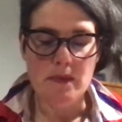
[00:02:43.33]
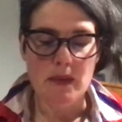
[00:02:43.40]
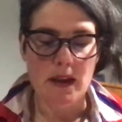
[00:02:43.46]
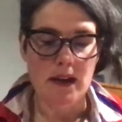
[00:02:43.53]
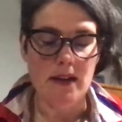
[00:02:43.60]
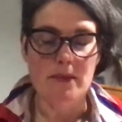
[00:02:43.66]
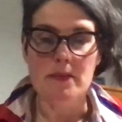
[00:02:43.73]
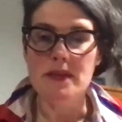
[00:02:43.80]

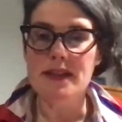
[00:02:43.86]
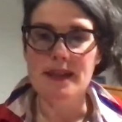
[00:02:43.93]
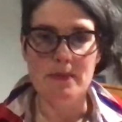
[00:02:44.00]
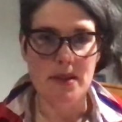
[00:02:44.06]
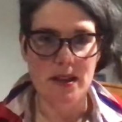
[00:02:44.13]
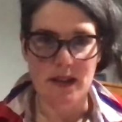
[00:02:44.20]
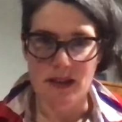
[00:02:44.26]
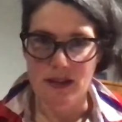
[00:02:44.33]
Um,
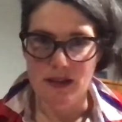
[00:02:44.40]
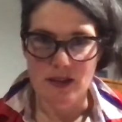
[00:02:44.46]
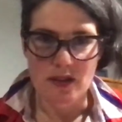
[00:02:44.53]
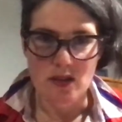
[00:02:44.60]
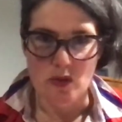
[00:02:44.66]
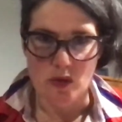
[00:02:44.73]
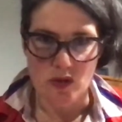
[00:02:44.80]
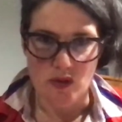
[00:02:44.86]
similar
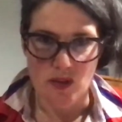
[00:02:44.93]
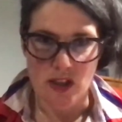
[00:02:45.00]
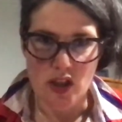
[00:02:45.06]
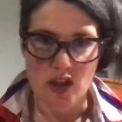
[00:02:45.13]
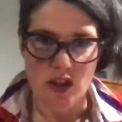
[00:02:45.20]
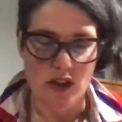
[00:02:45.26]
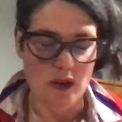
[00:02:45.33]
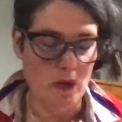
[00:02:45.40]
sort of
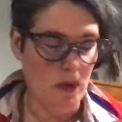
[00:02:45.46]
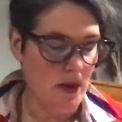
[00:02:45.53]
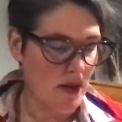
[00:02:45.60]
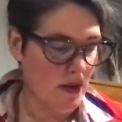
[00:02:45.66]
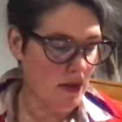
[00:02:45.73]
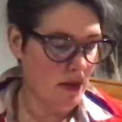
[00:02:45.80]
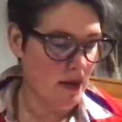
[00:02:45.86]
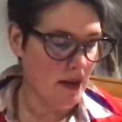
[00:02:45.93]
issue with
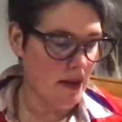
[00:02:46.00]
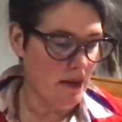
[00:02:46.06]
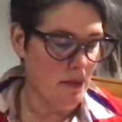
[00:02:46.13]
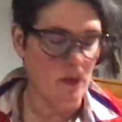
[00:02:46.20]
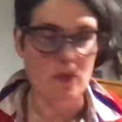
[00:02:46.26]
um,